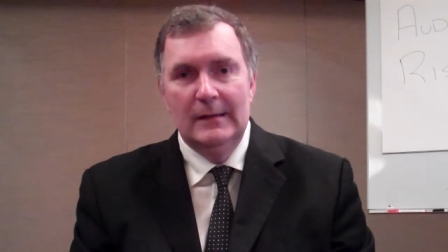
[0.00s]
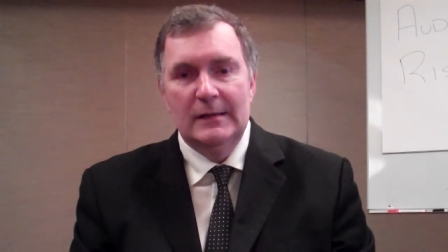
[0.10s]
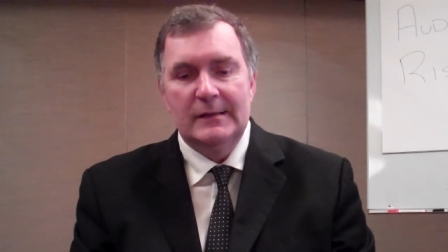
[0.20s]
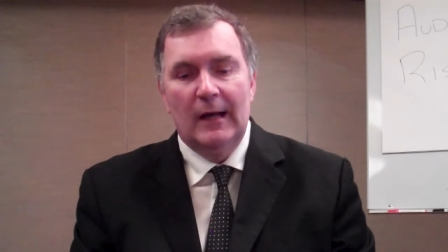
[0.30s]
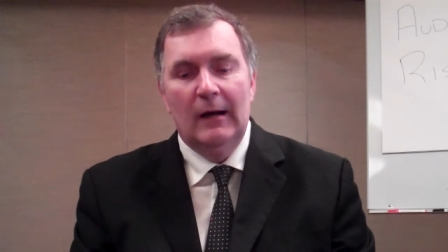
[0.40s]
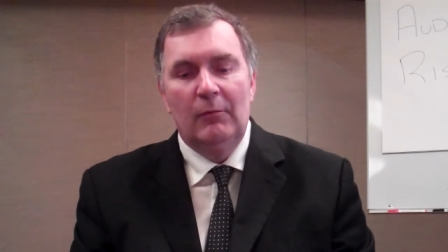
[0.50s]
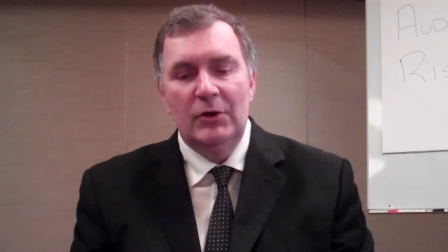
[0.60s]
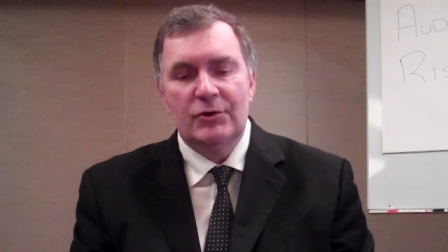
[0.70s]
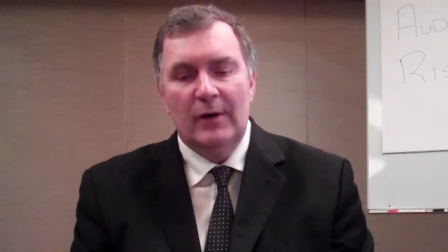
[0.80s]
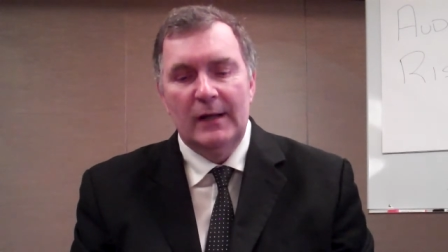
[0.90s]
So we
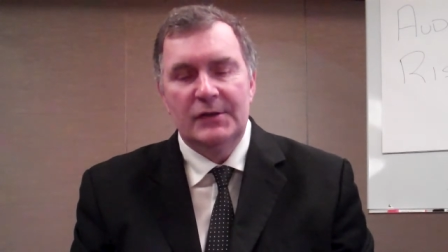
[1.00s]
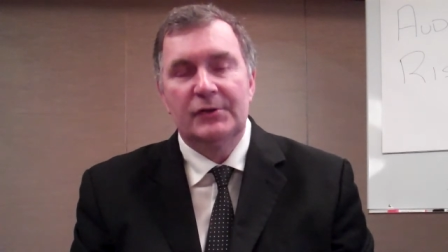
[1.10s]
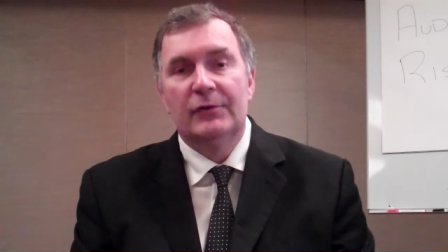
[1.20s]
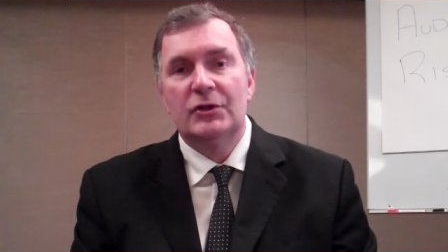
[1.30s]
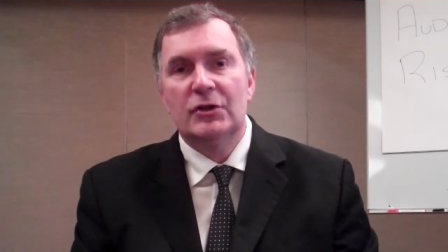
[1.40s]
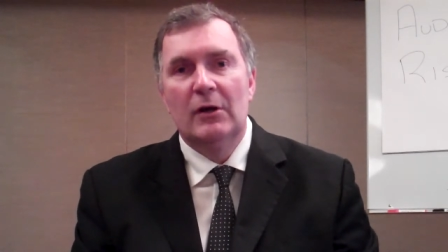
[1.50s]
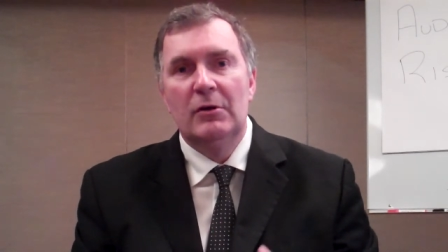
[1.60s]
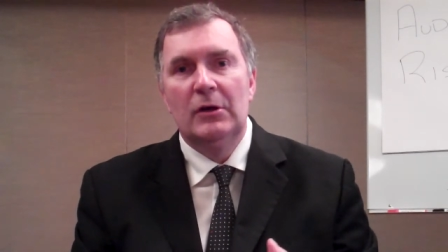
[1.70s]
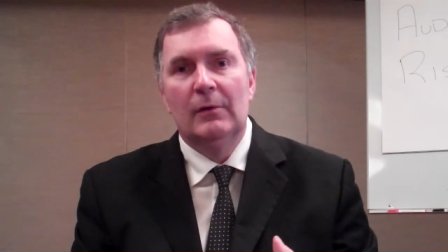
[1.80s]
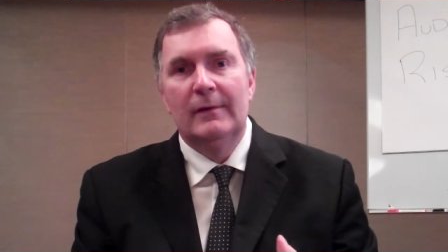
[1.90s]
try and sort of show
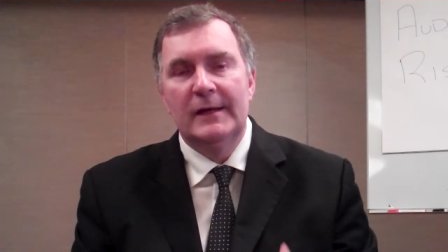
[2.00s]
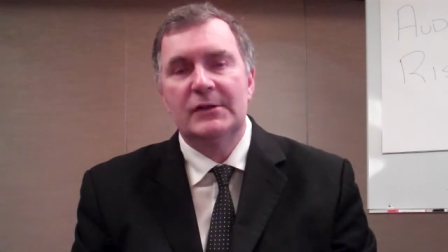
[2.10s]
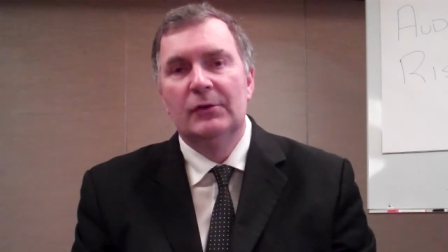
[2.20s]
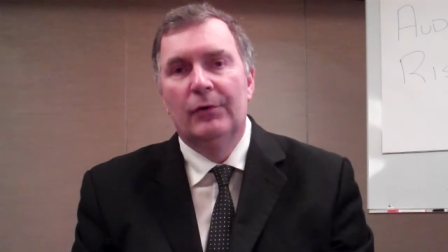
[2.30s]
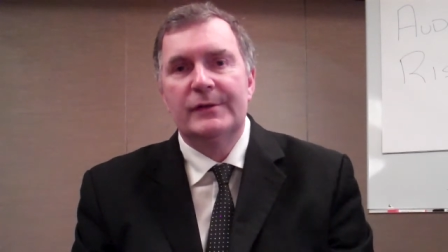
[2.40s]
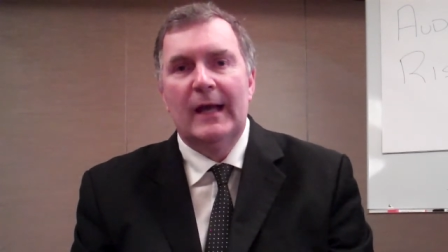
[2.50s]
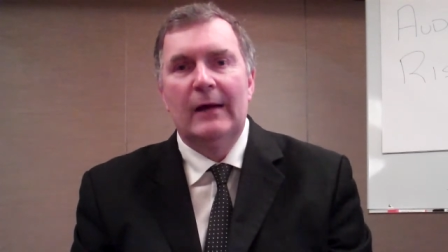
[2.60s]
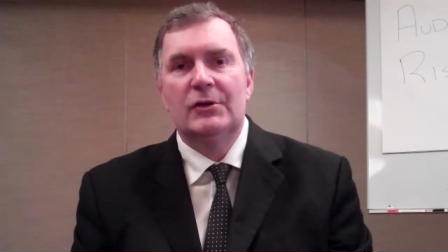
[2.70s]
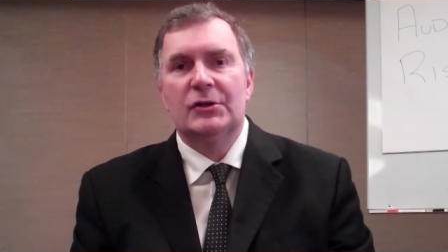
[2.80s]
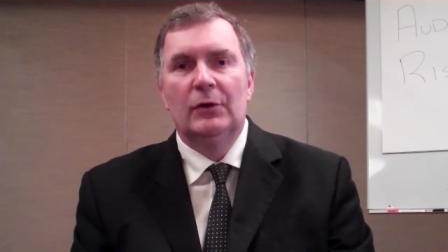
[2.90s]
you in this course
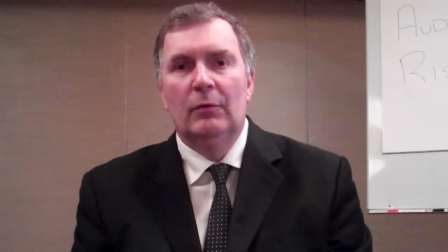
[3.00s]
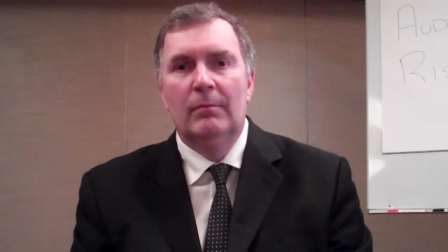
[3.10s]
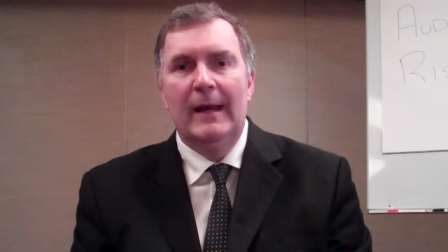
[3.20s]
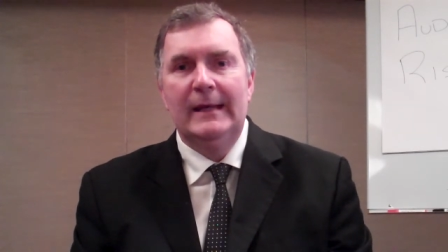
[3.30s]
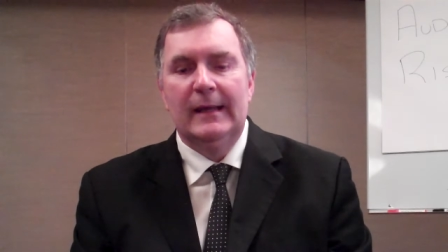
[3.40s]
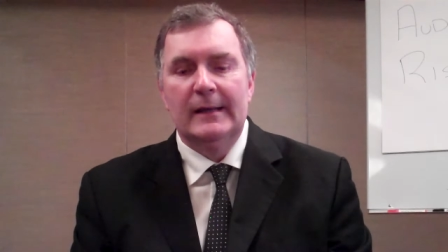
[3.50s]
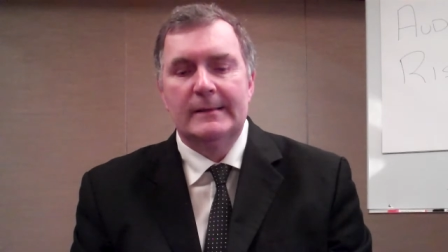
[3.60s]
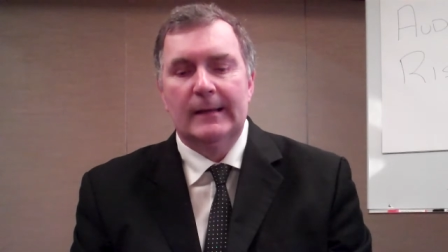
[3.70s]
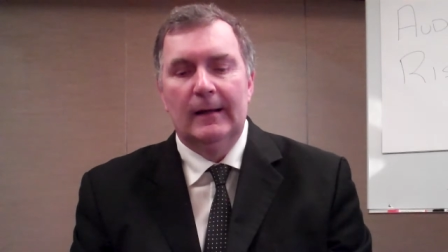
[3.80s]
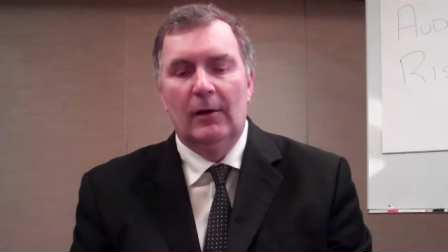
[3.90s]
how to make
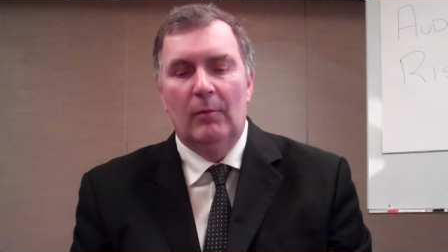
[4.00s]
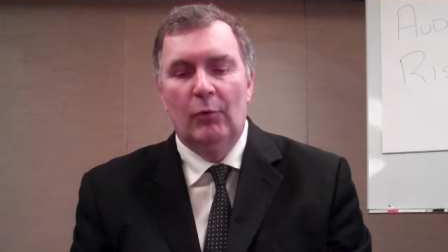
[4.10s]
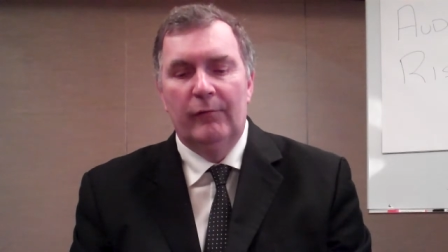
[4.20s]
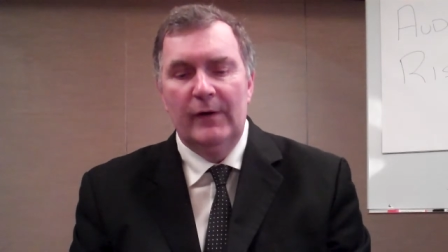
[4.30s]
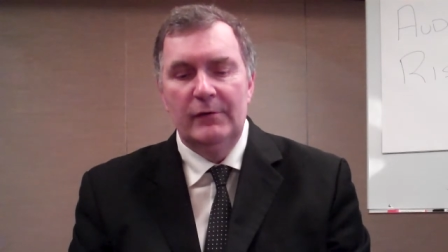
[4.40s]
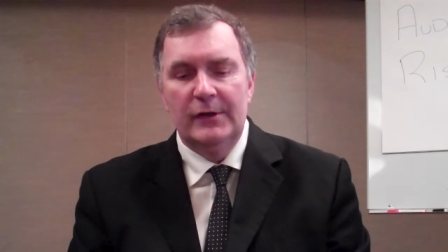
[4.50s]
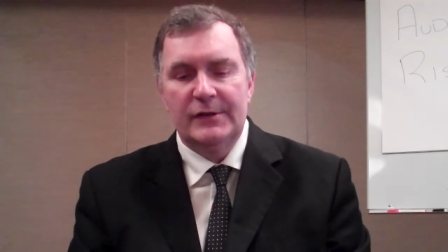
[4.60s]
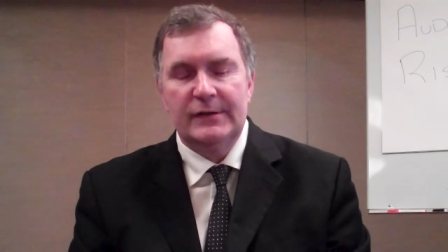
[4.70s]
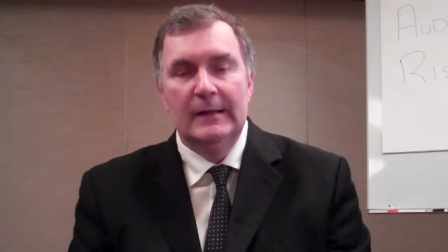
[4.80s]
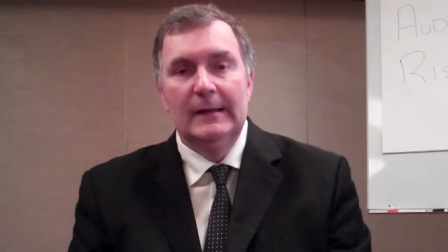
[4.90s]
it a lot more
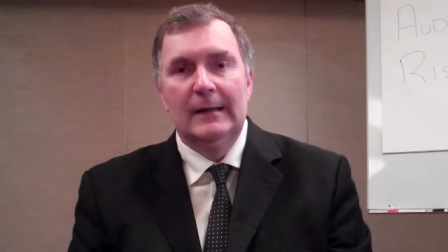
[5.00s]
focused,